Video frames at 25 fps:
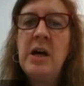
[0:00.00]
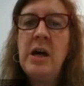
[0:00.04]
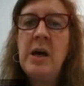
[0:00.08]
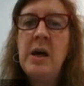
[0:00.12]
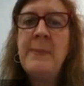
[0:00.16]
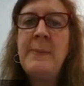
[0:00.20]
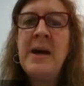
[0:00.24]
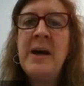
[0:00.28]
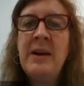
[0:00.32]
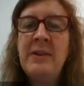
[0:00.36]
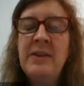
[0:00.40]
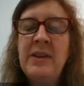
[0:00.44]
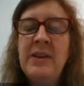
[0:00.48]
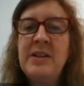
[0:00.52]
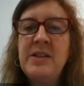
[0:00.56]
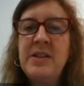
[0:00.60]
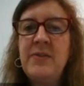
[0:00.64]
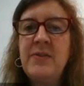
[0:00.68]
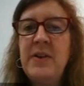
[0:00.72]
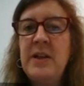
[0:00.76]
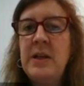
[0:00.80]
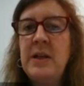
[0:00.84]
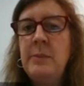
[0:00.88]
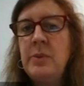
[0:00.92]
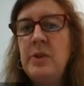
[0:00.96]
about that
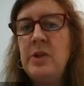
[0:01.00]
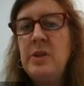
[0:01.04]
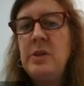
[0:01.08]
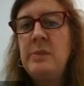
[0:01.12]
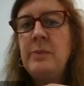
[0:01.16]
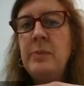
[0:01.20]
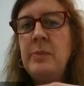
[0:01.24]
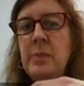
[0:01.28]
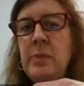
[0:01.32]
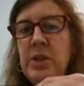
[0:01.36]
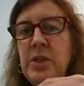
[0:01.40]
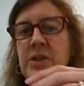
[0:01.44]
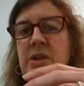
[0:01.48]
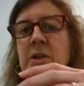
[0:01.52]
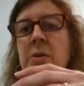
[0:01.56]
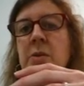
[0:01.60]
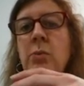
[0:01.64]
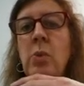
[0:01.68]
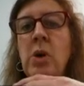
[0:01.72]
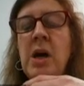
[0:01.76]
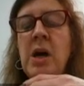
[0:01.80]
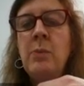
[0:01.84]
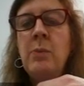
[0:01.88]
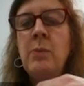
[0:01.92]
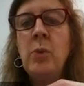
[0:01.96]
development
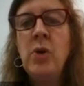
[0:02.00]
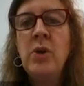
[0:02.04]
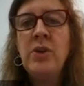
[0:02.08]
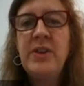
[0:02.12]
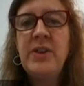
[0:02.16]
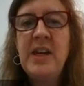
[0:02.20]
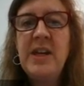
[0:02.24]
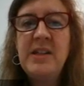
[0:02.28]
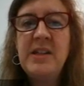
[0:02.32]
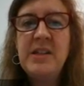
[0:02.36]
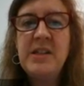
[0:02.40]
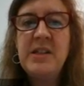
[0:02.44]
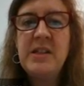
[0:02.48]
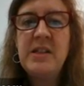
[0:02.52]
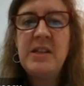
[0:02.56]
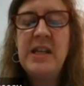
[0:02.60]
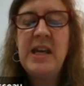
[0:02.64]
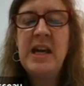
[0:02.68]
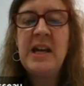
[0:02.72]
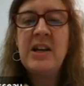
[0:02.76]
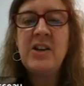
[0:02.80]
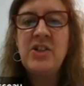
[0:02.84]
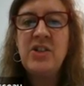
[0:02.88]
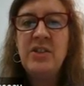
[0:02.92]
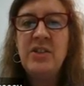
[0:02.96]
and what
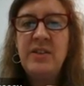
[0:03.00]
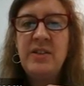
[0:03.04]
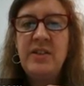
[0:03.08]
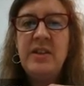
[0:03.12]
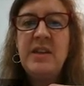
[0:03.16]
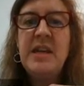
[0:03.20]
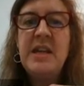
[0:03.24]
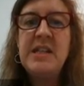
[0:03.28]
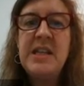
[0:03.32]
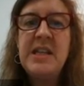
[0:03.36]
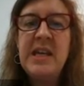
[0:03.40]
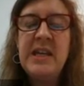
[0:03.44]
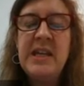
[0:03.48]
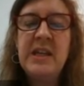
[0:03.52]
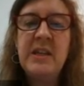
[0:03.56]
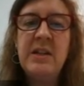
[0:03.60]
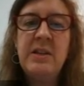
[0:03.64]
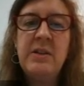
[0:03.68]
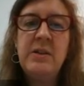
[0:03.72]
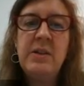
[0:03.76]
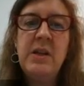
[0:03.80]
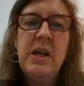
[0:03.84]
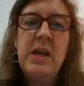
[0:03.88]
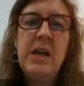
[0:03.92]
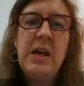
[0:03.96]
the actions that they'd
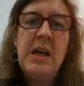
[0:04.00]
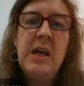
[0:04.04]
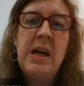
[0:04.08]
taken